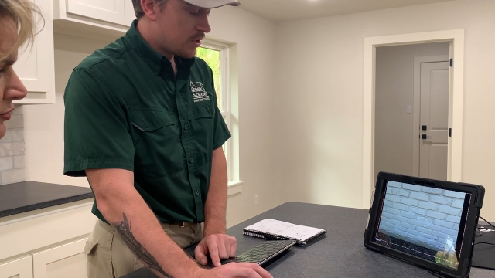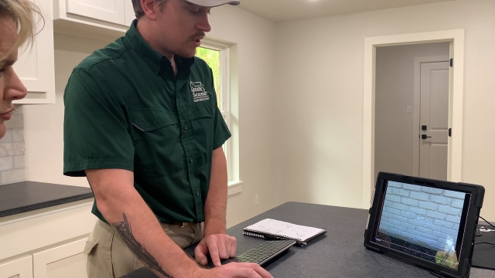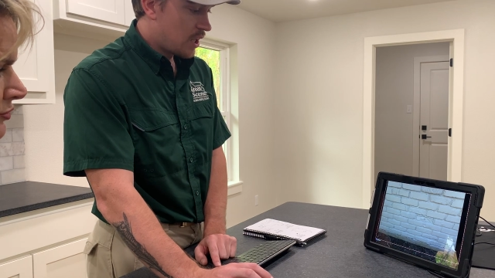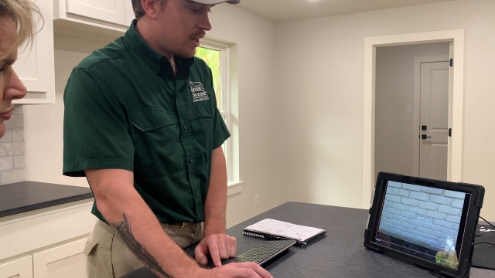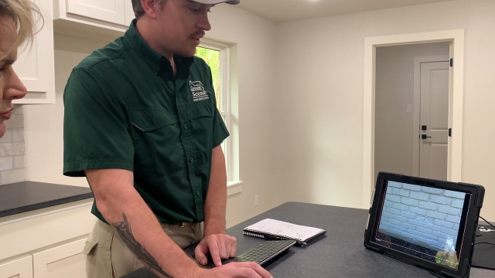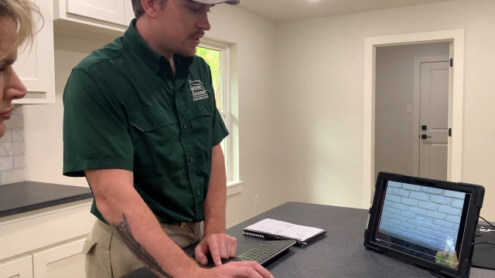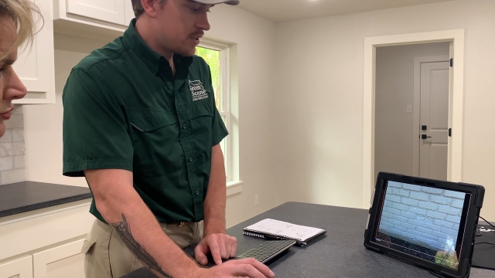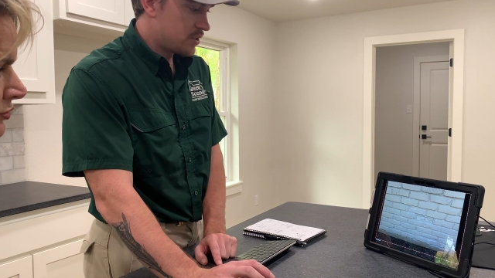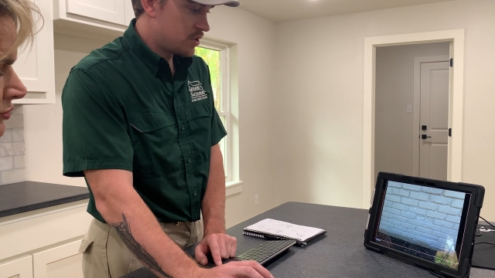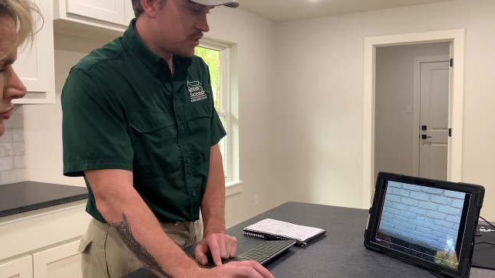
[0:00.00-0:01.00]
and a lot of this
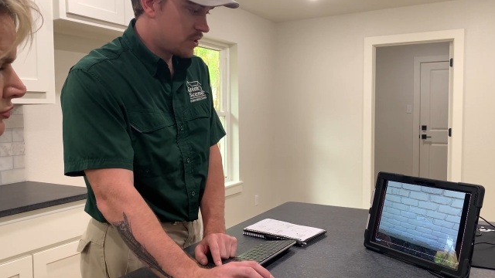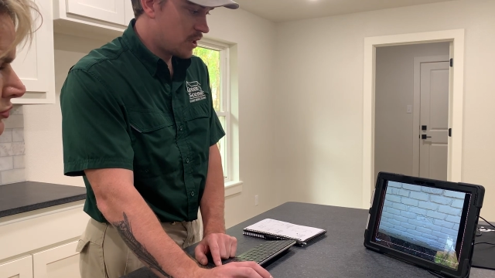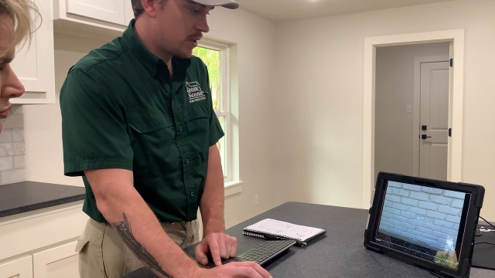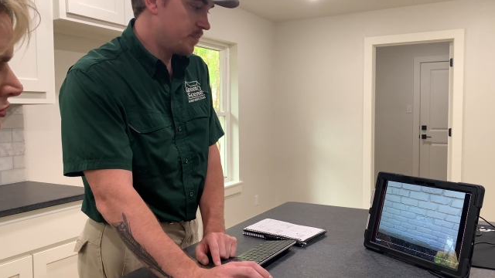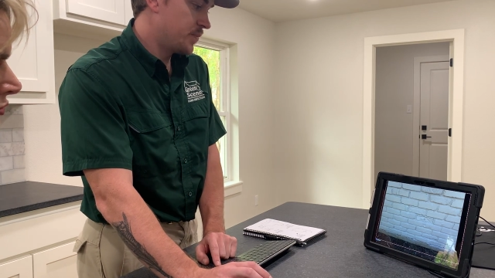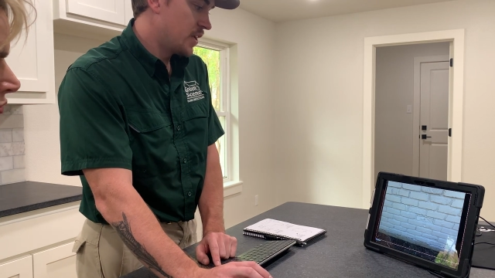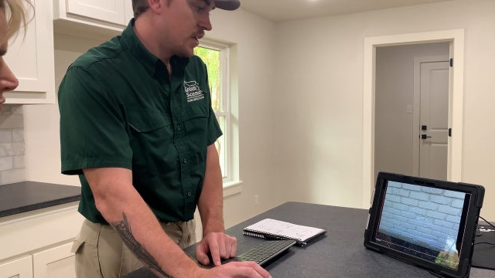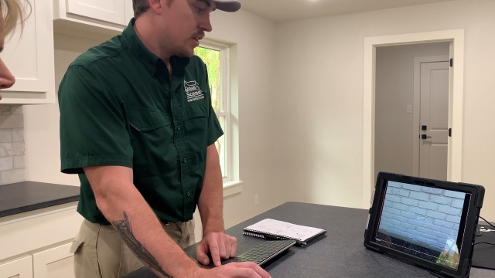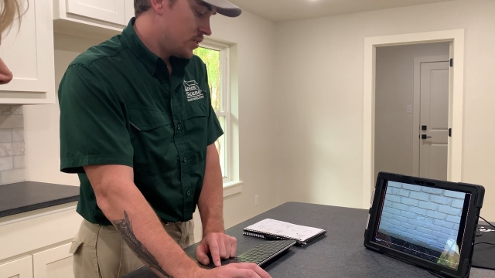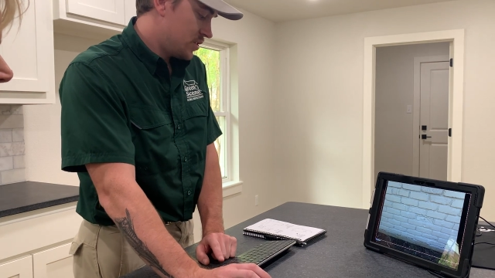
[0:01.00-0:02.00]
is just
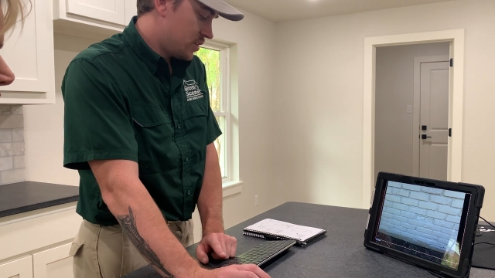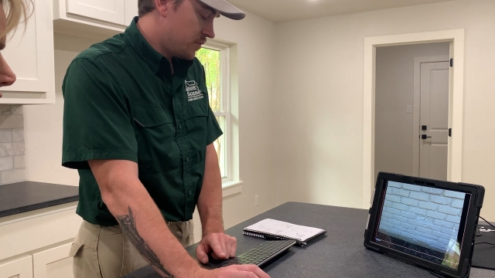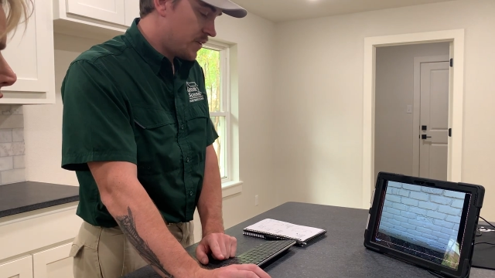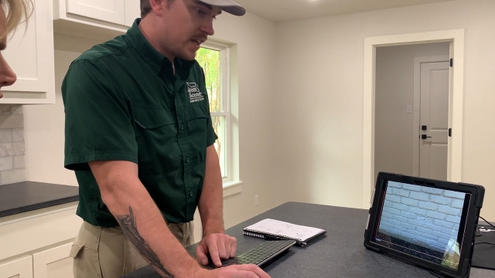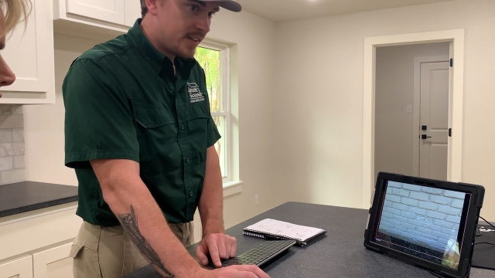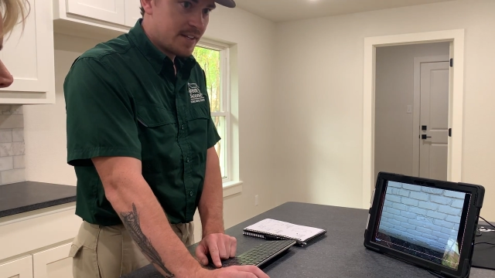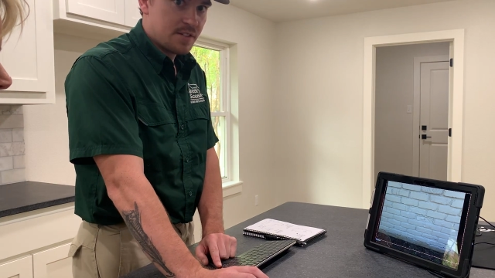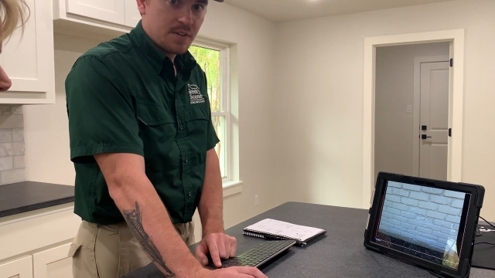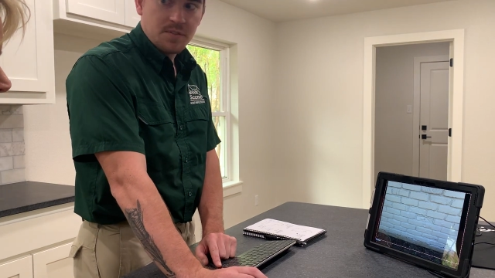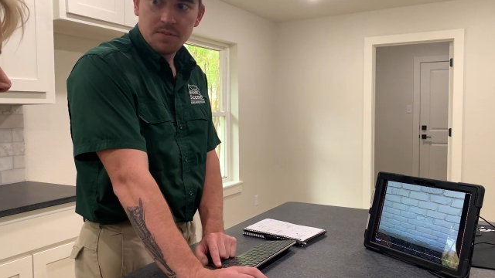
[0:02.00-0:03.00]
to the fact that
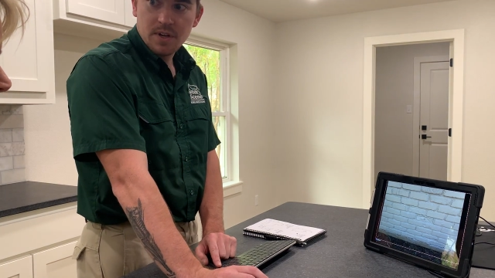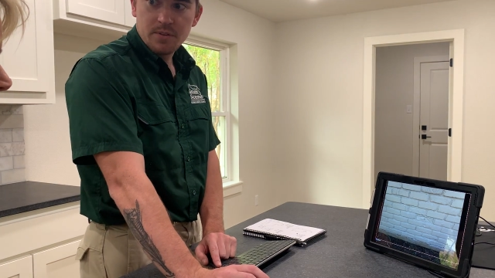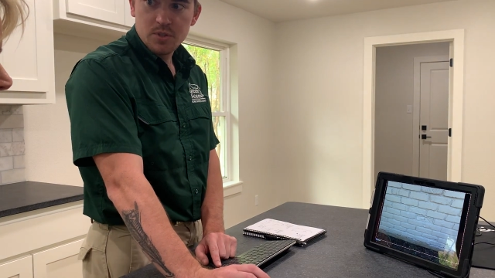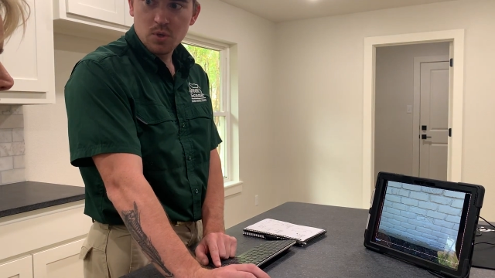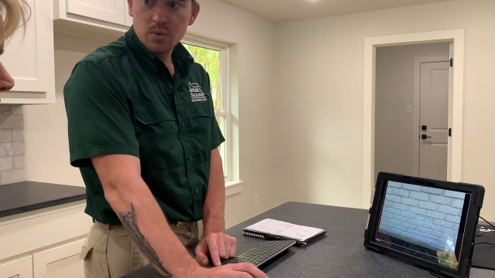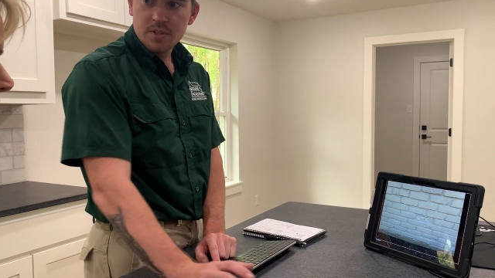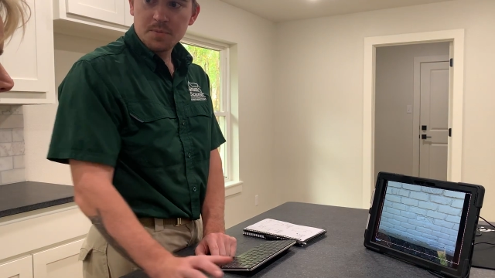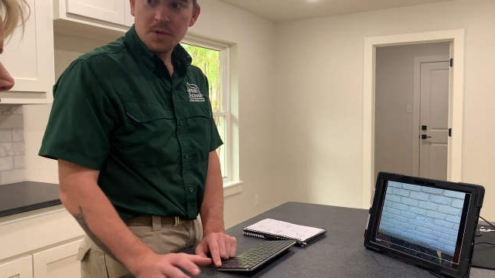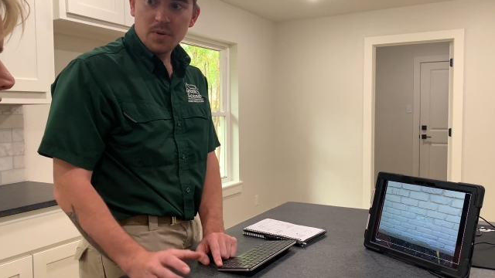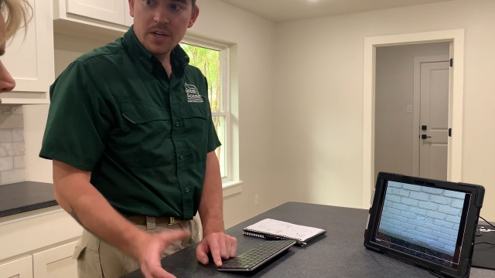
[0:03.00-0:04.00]
it's 55 years old and it's
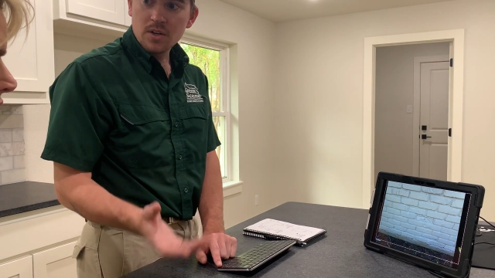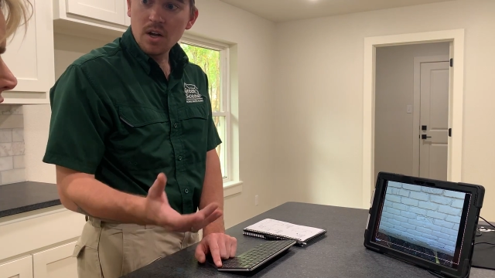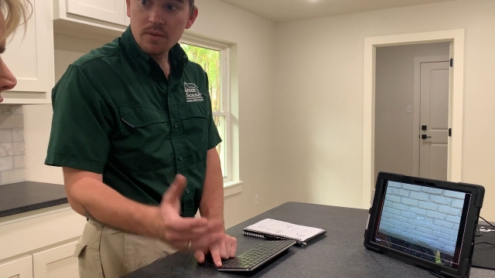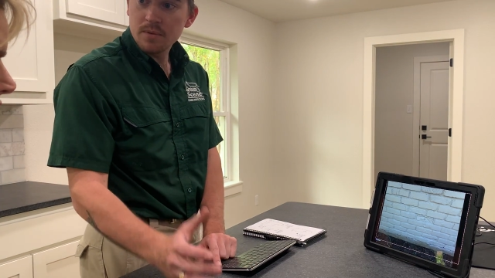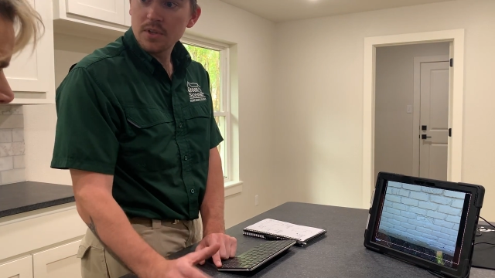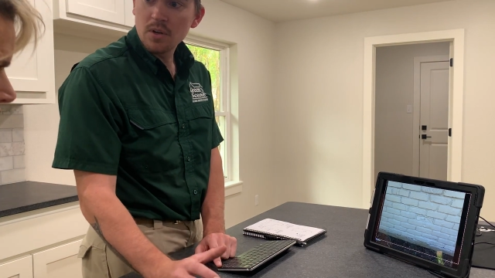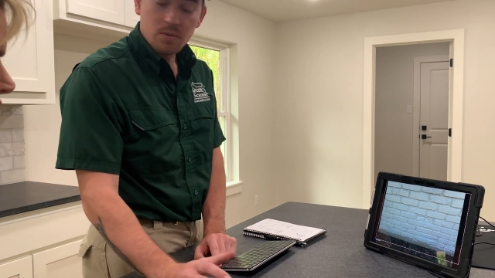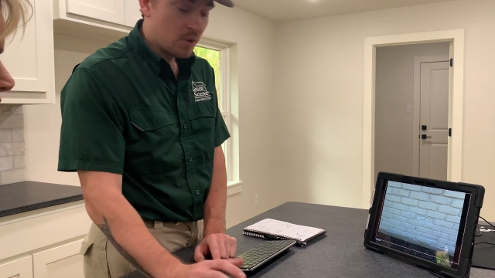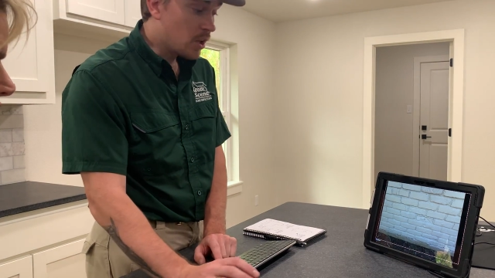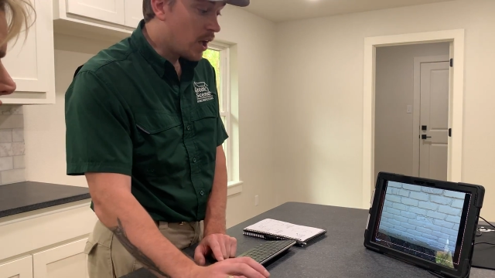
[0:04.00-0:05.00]
been rained on,
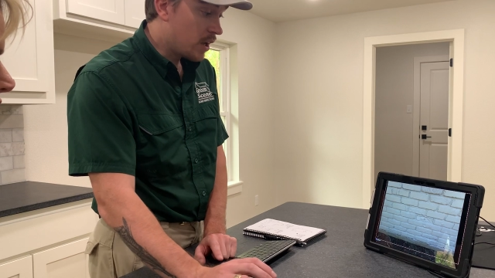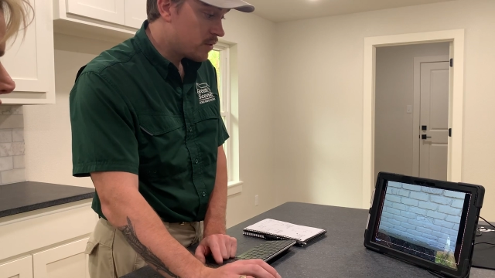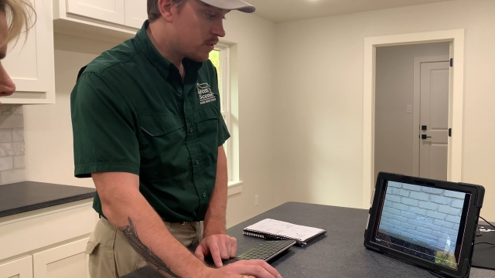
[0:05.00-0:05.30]
a lot.